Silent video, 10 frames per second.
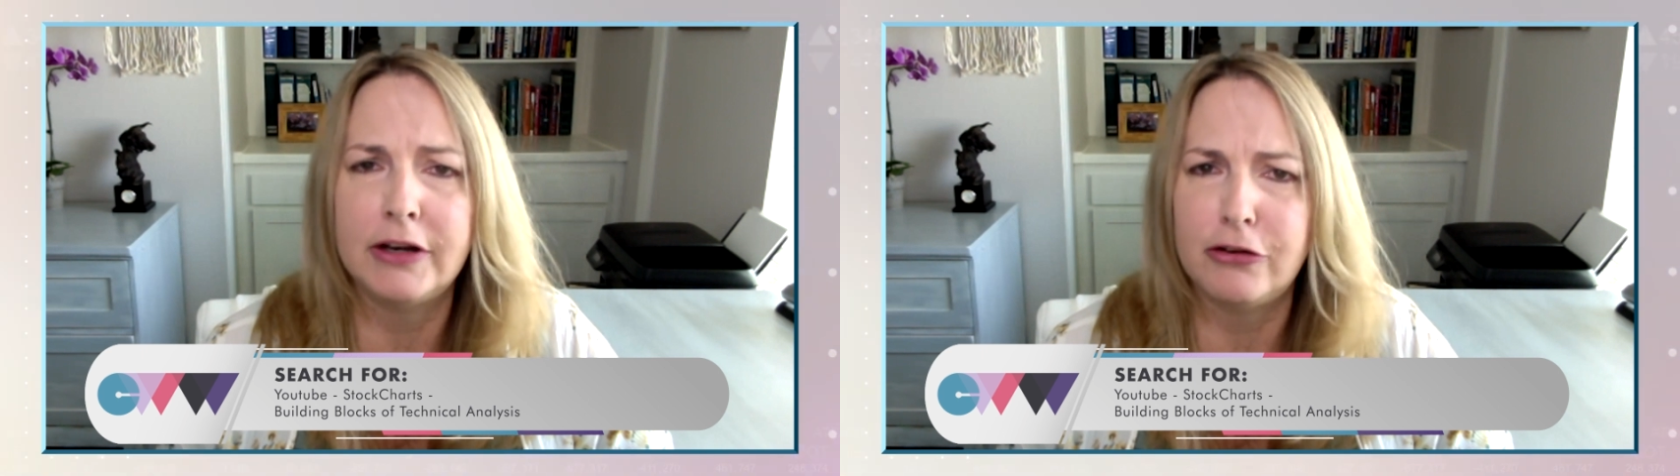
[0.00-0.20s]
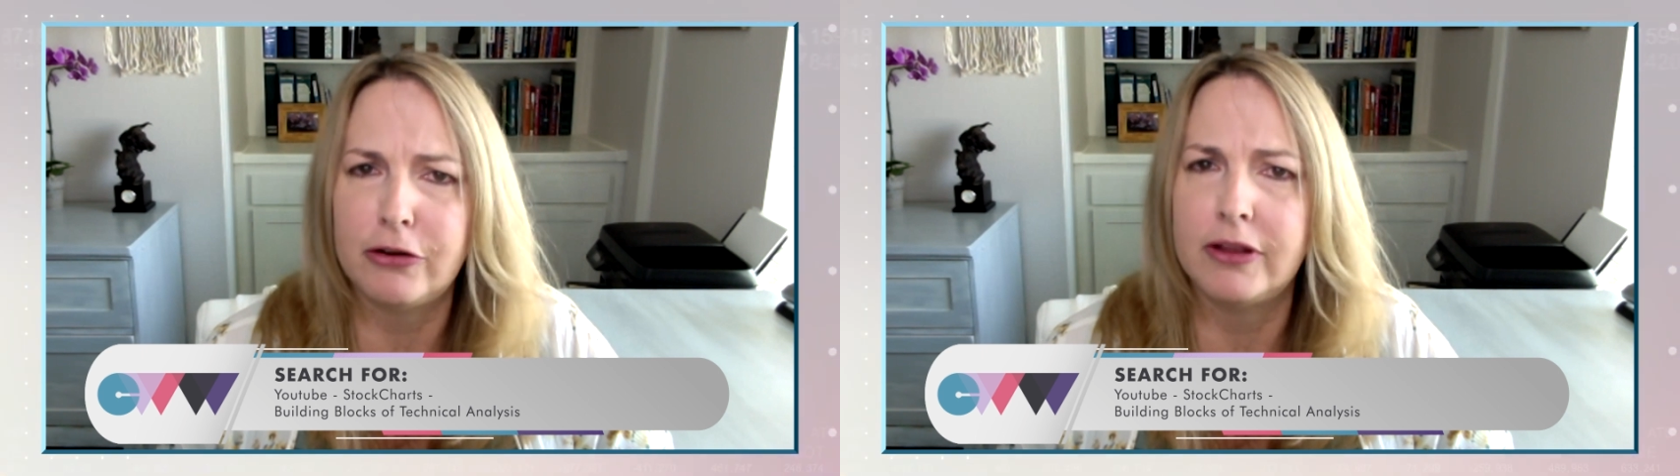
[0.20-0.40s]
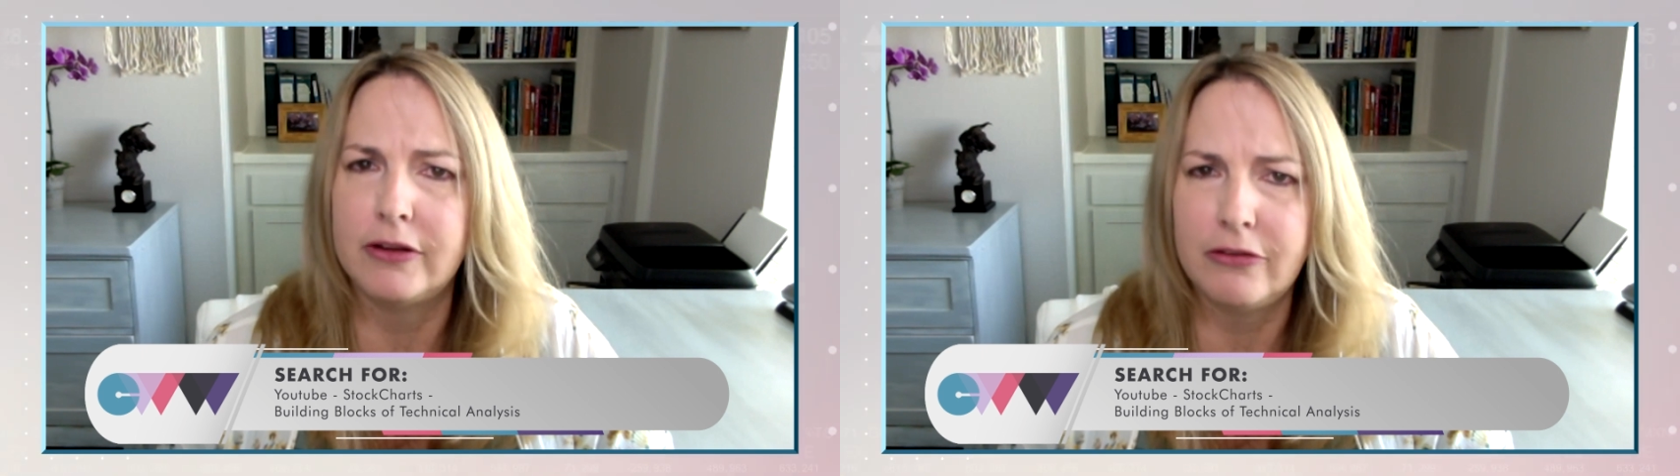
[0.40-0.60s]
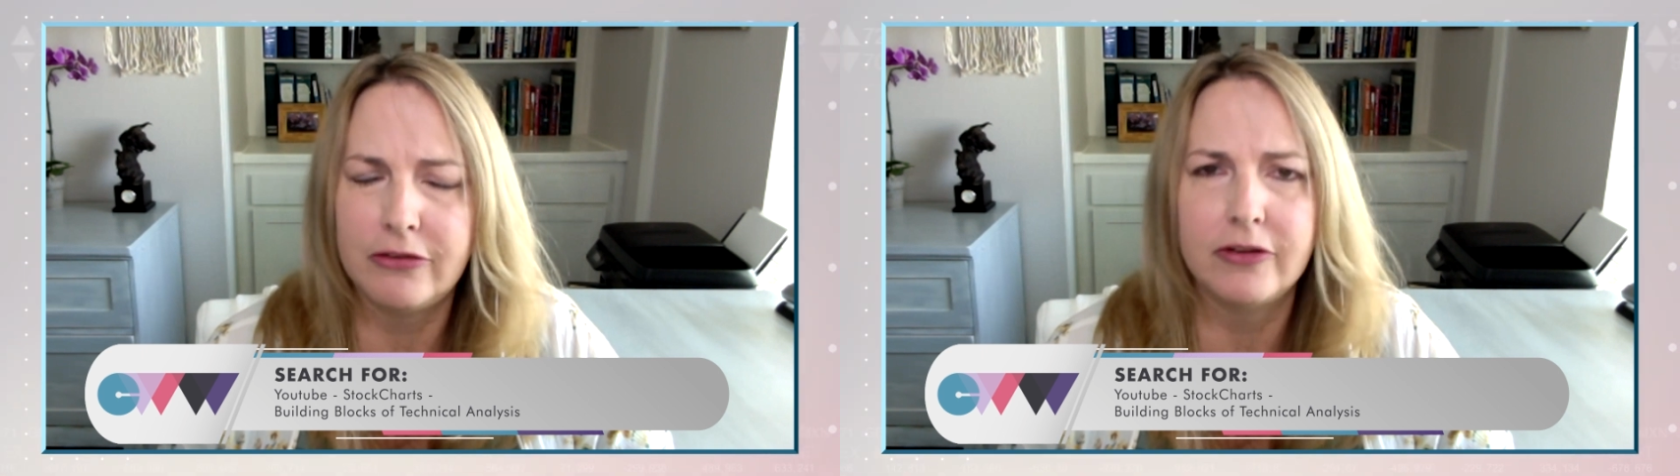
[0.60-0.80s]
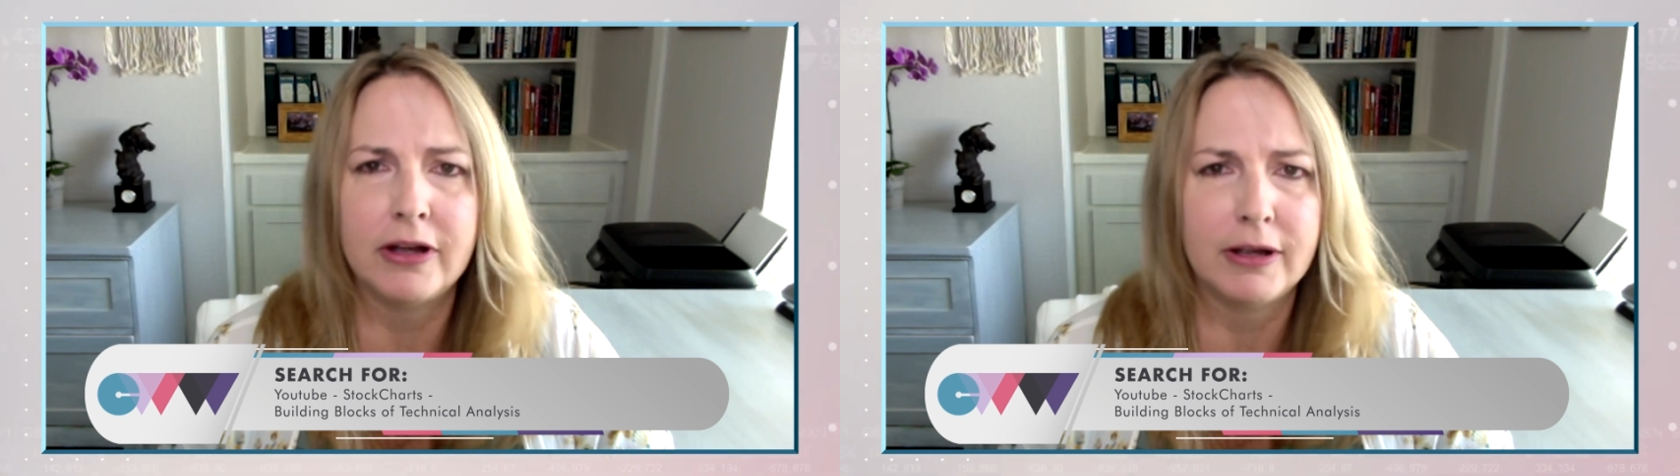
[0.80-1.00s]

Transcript: under this